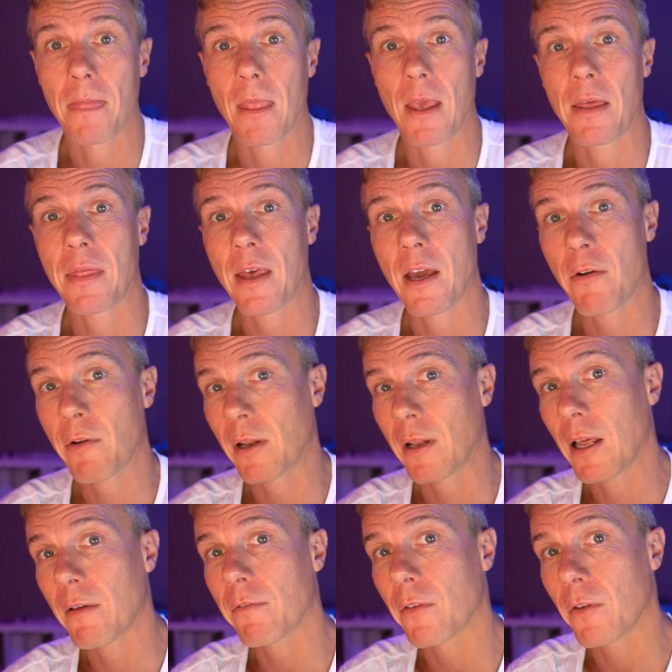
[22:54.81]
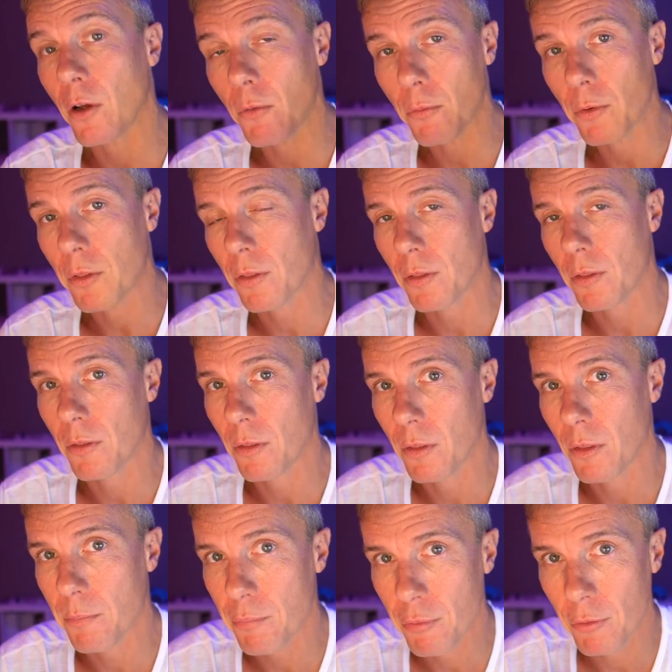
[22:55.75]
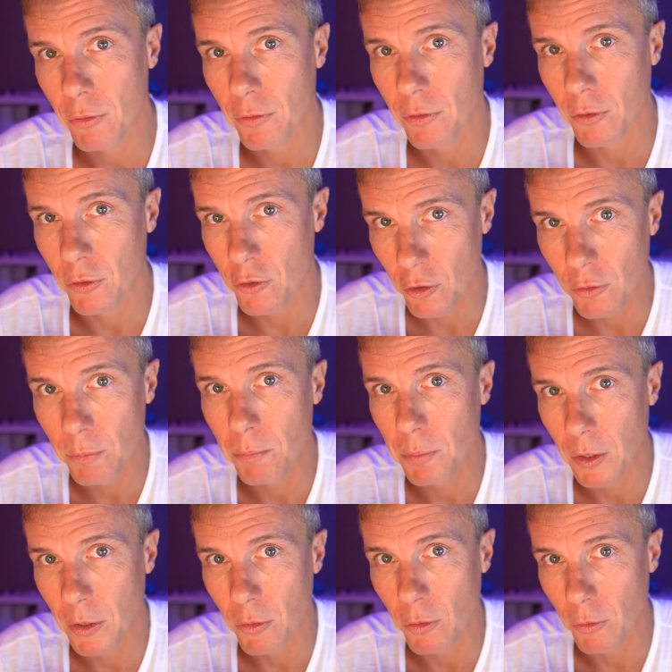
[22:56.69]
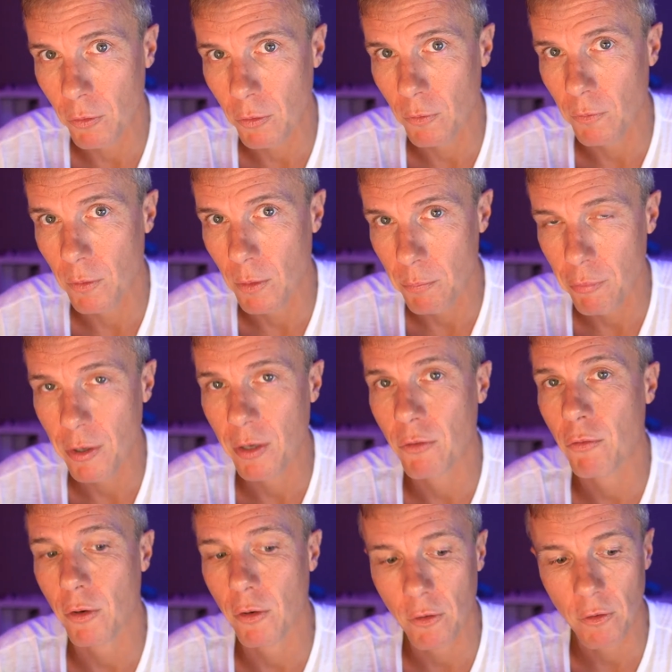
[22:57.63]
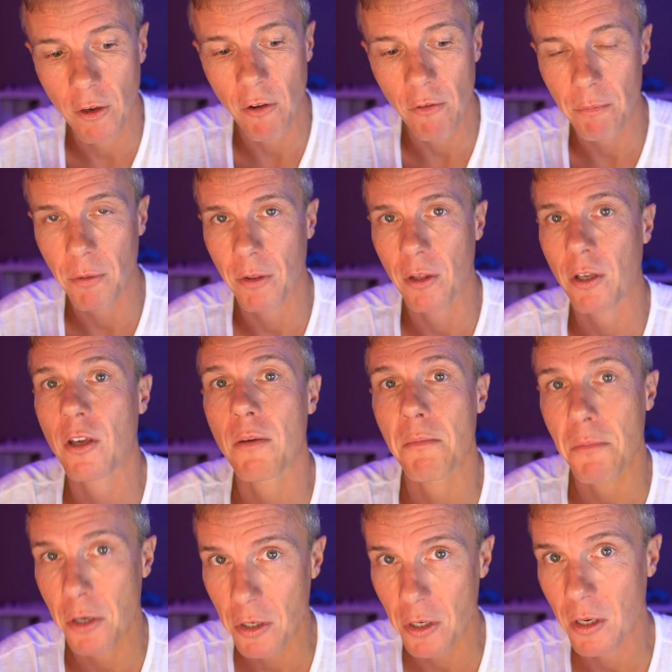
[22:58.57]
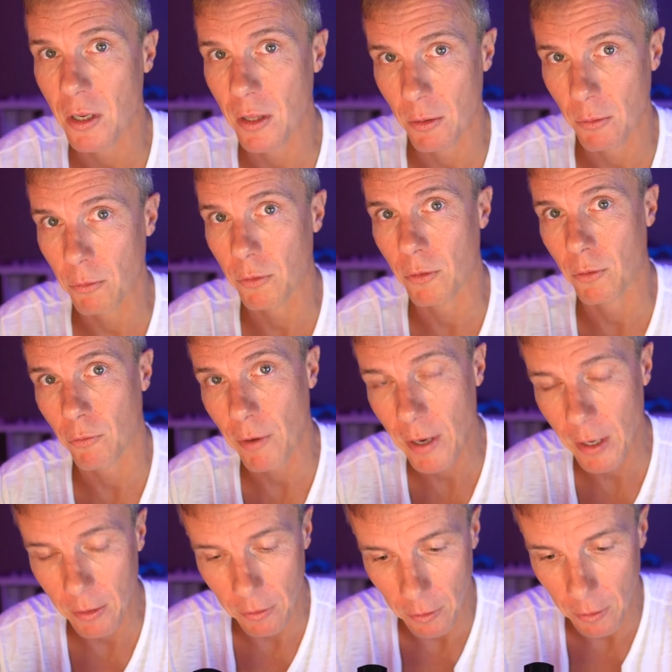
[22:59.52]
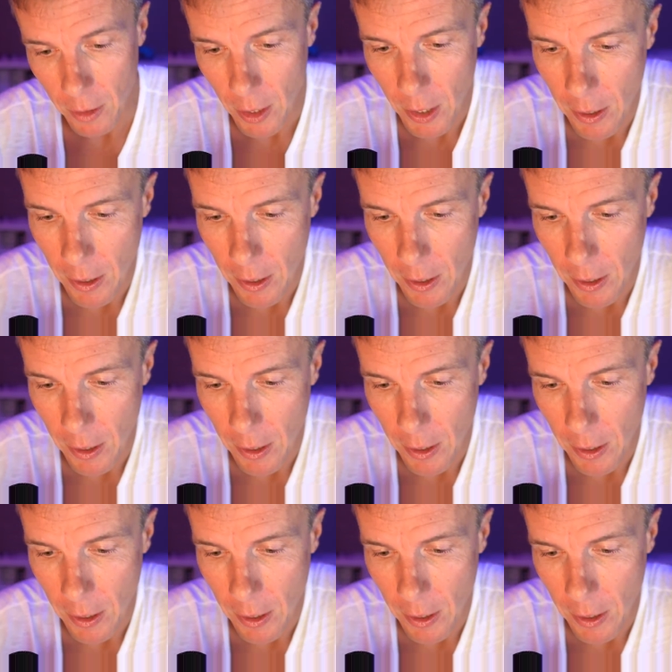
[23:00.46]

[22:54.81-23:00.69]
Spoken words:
And they were in love not with the Prusa just because of the printer itself, but the community that was around it.